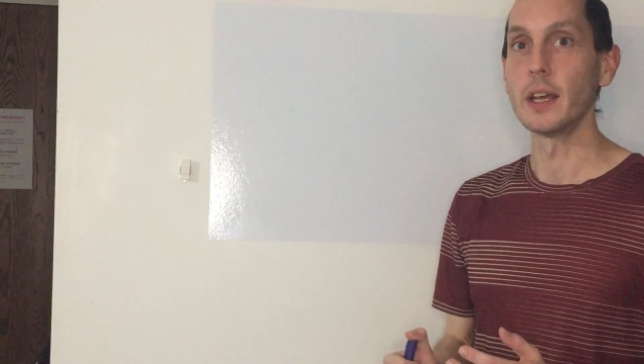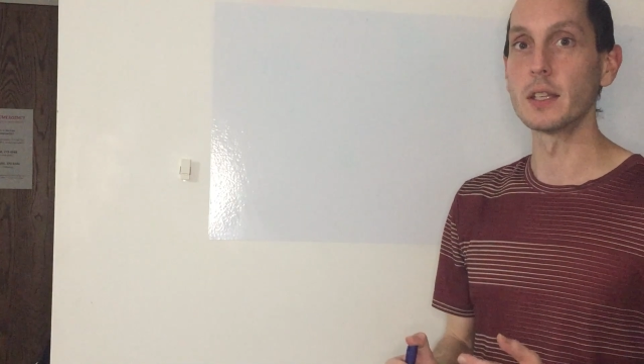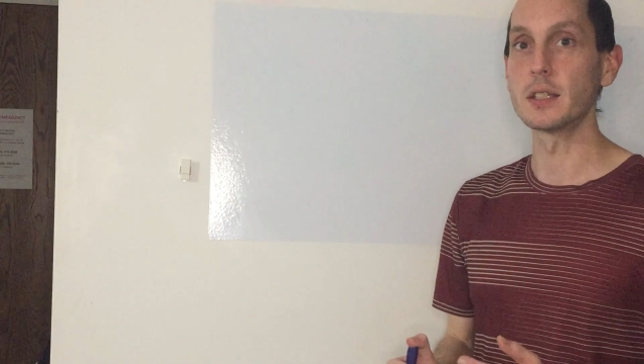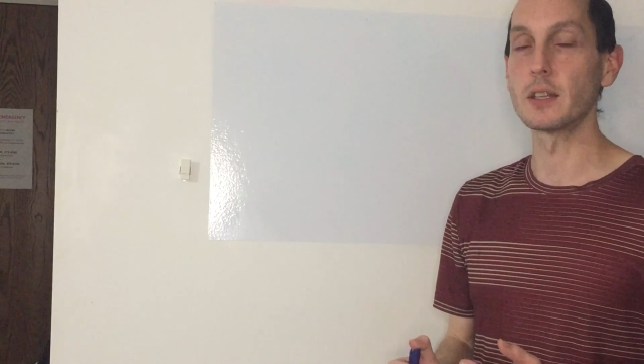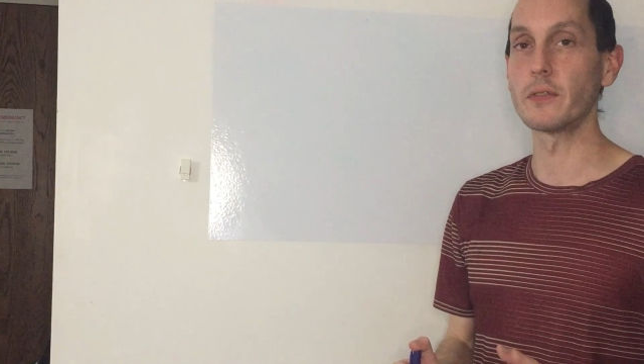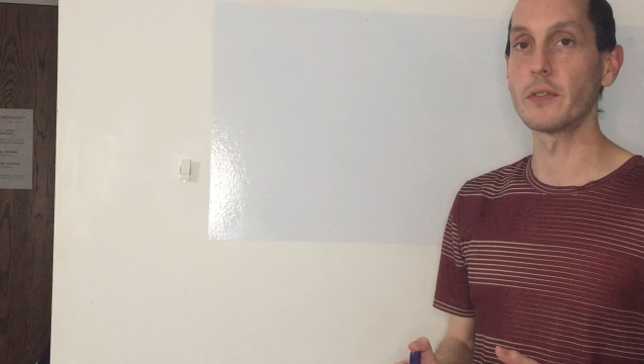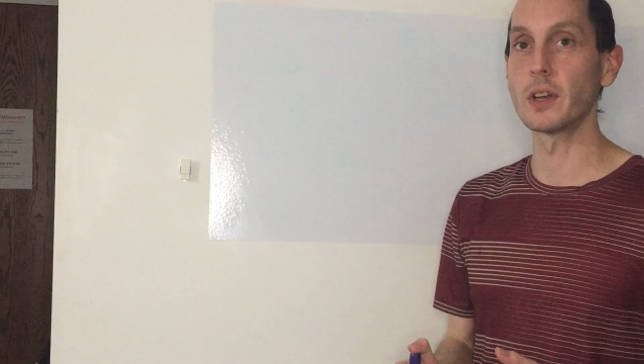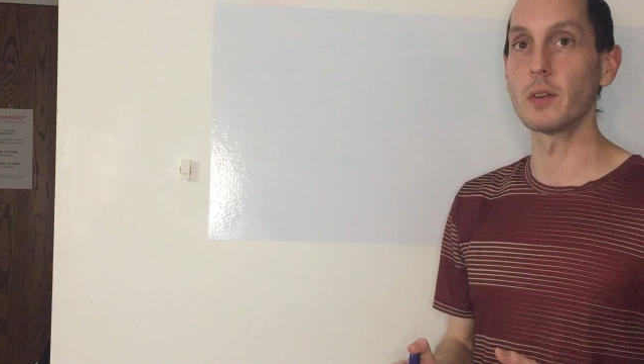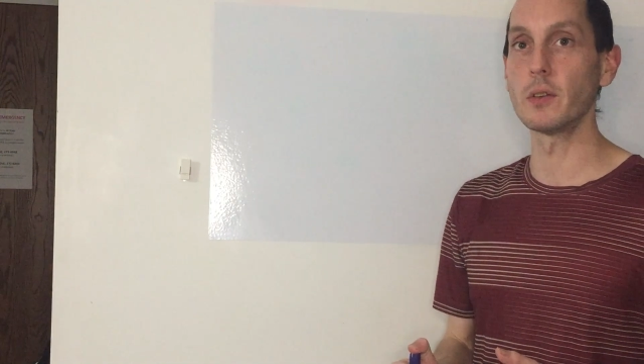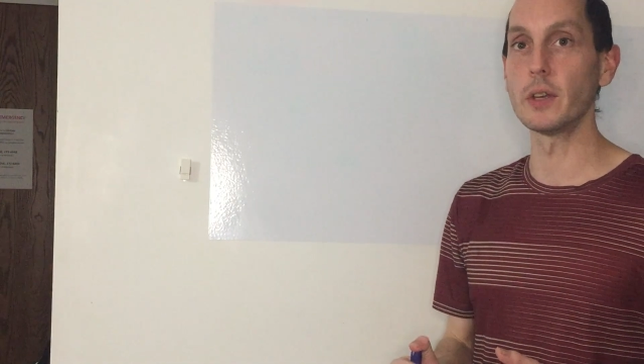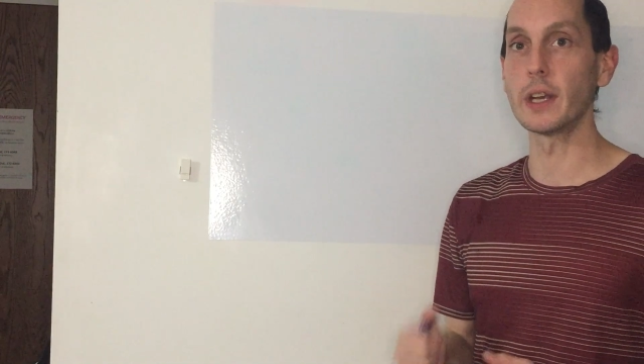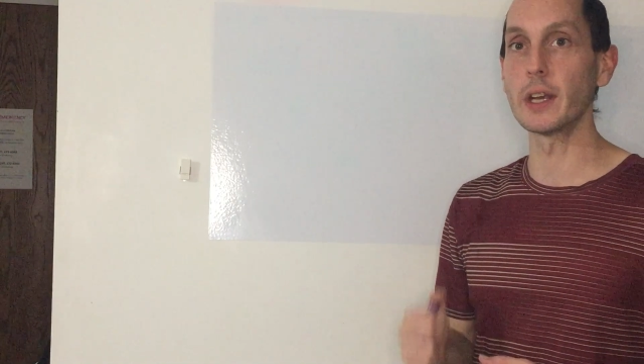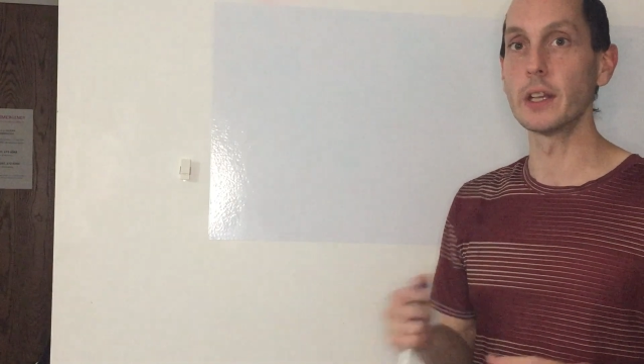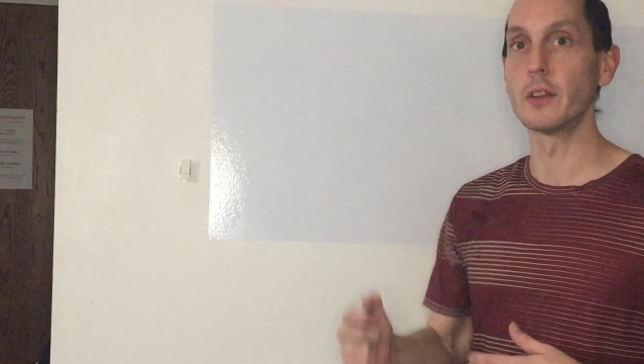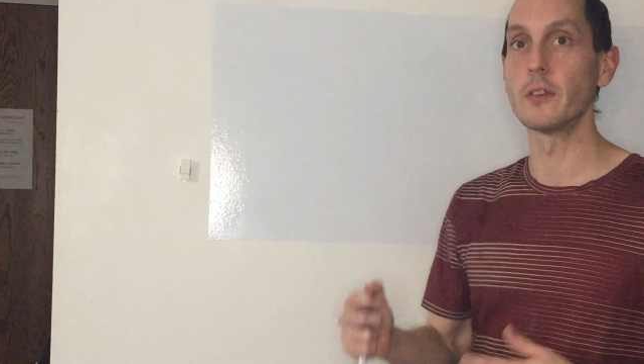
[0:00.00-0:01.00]
is a
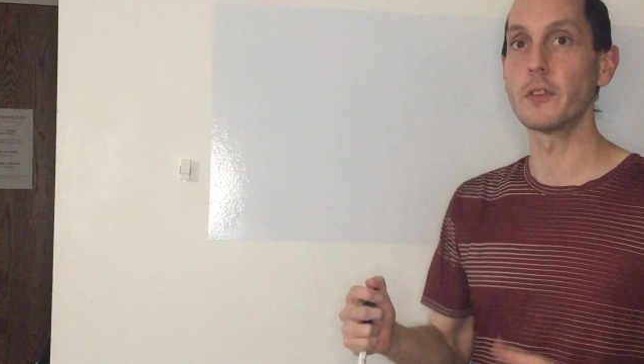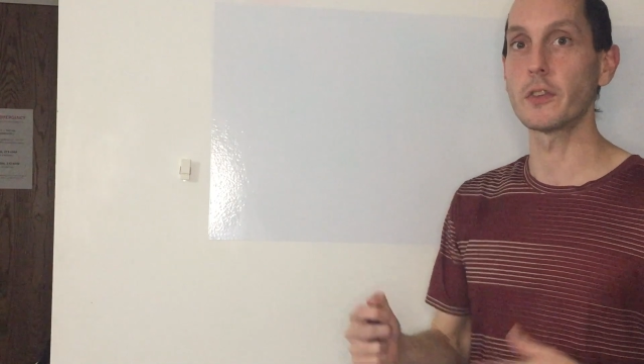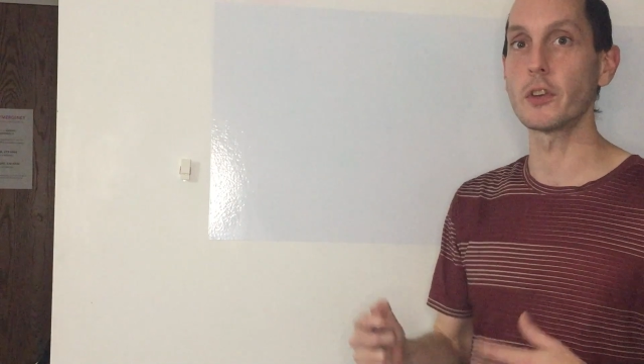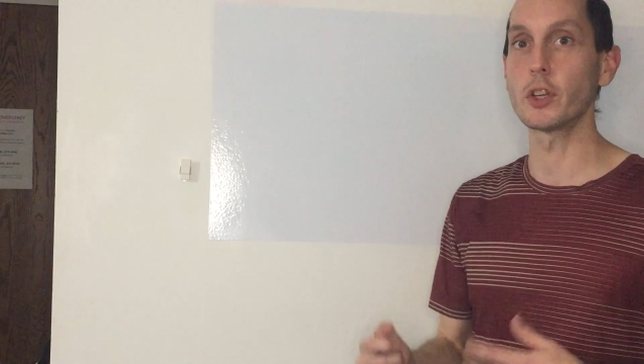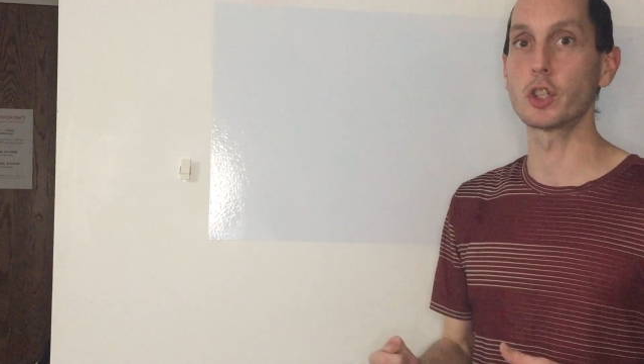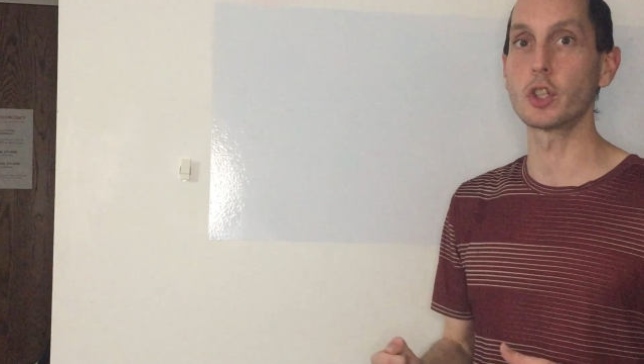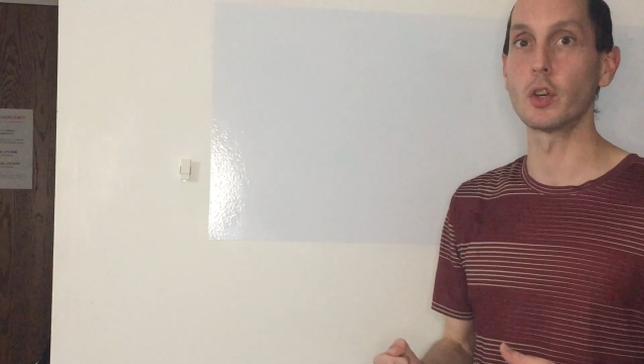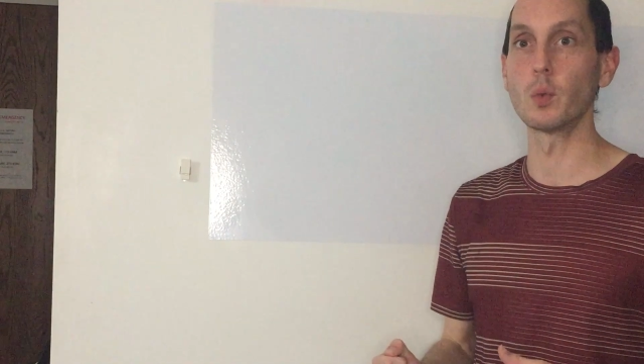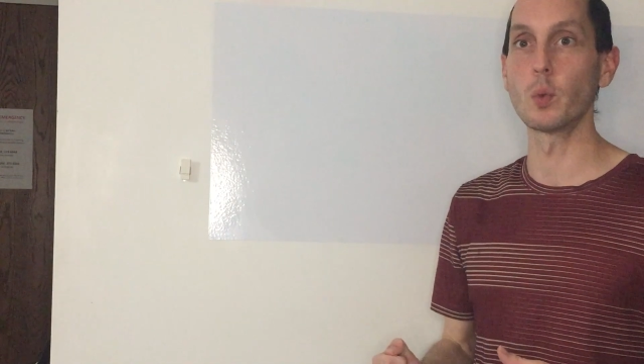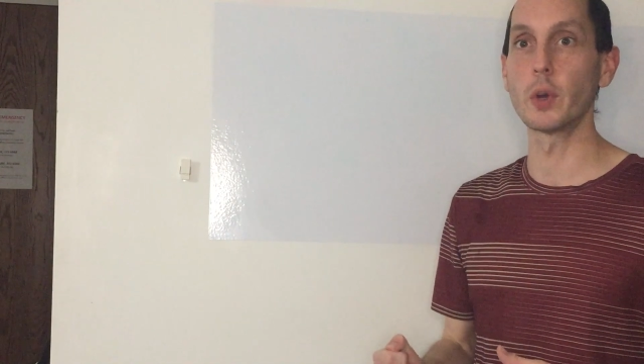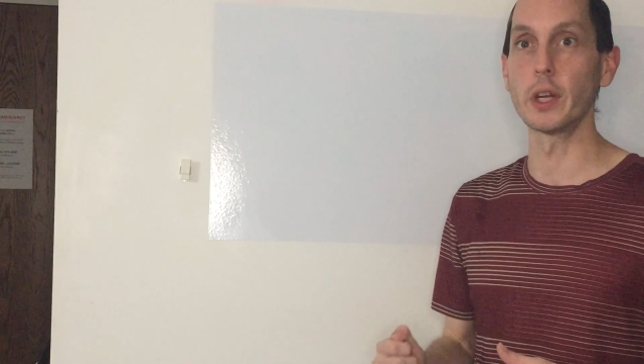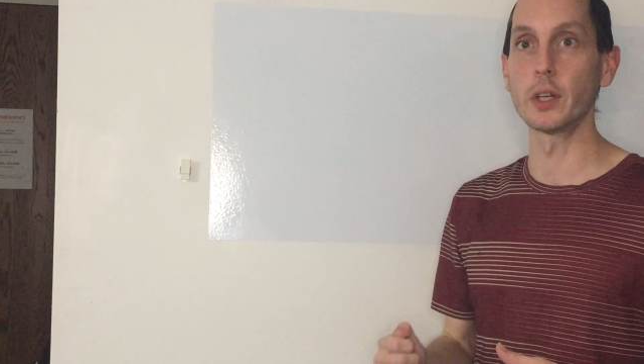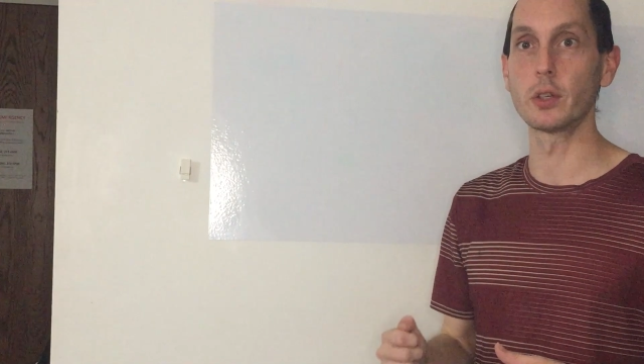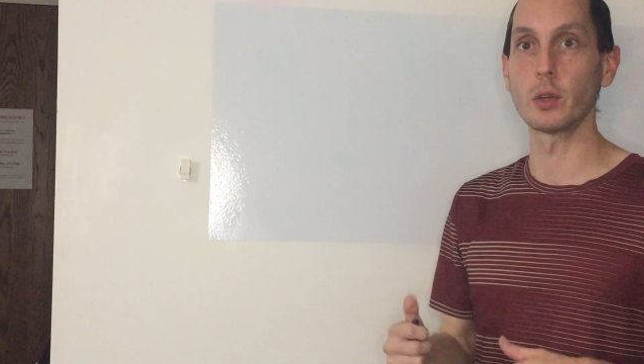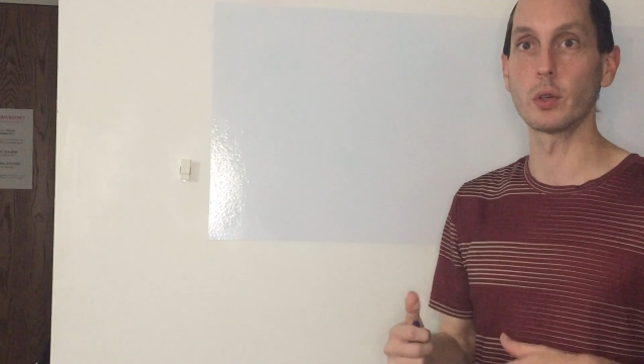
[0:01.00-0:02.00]
very inefficient
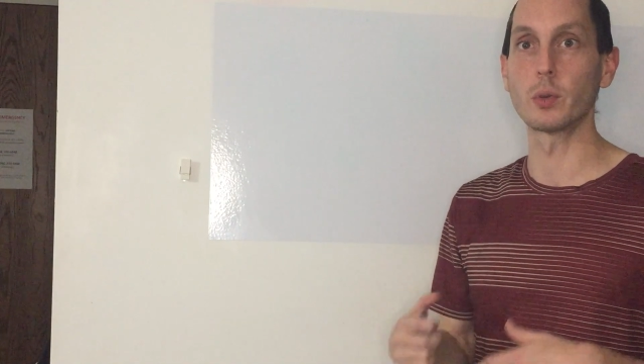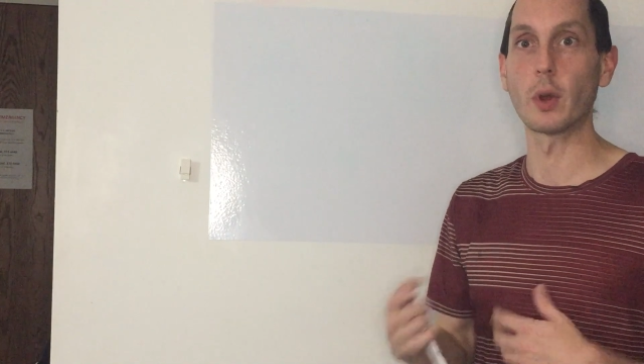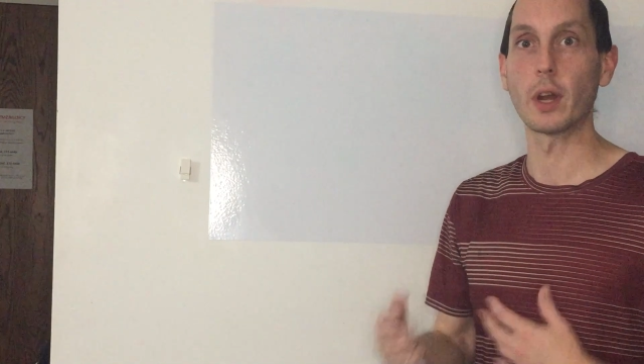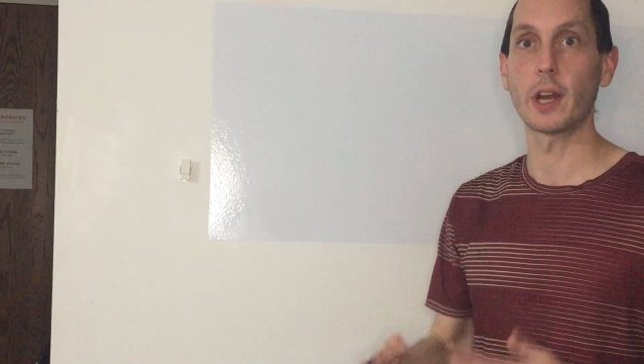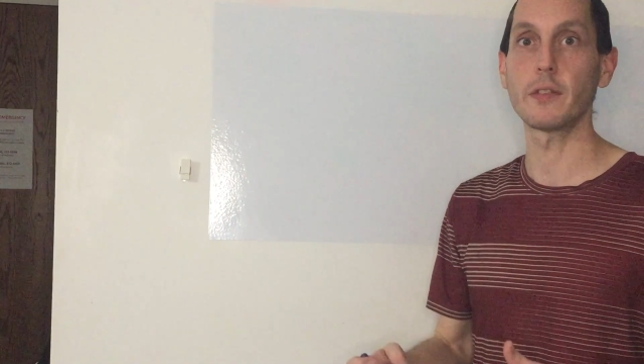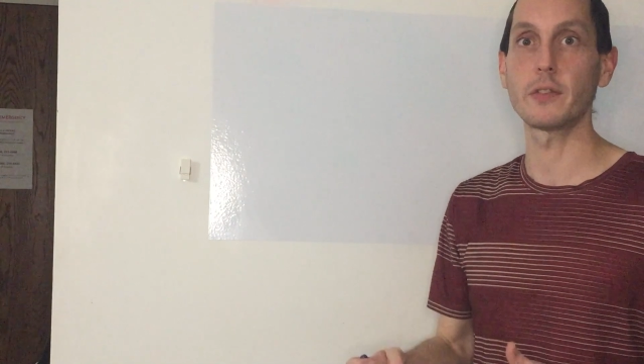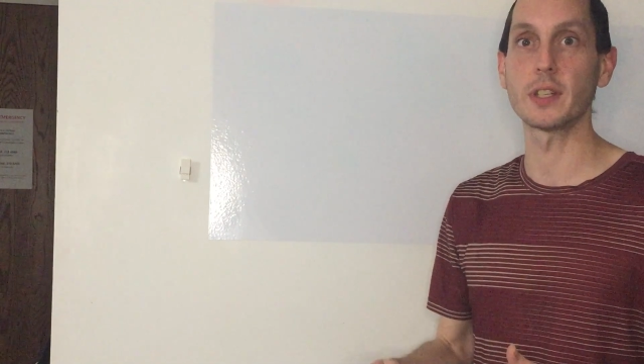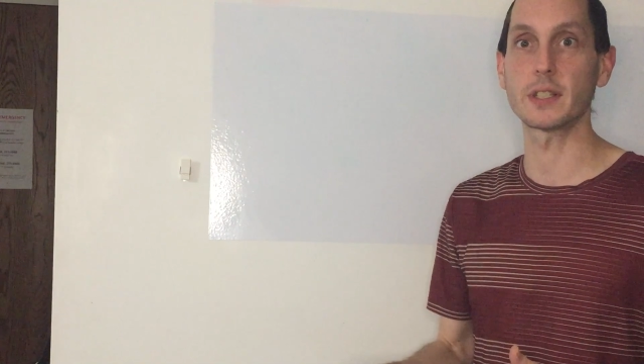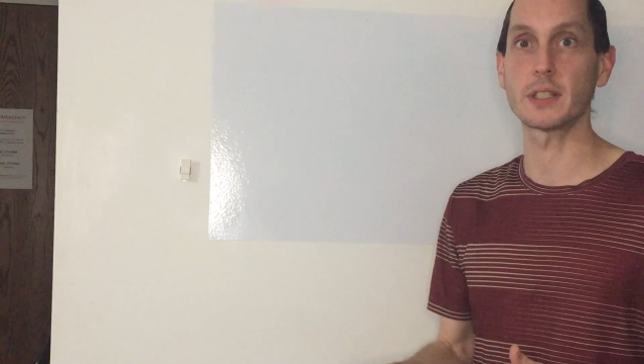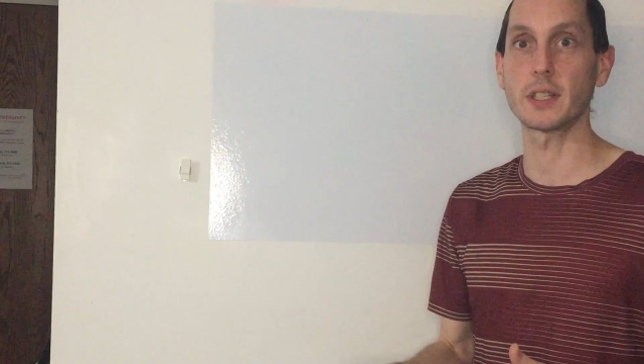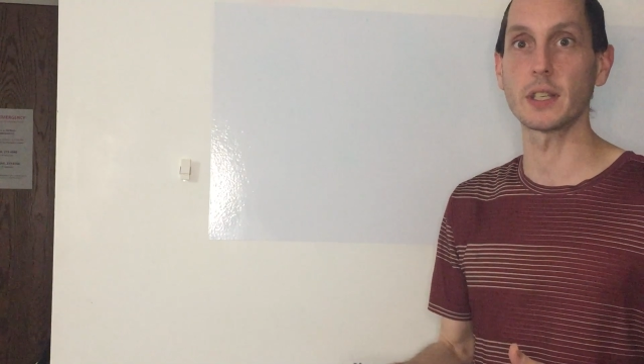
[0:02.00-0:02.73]
way to drive the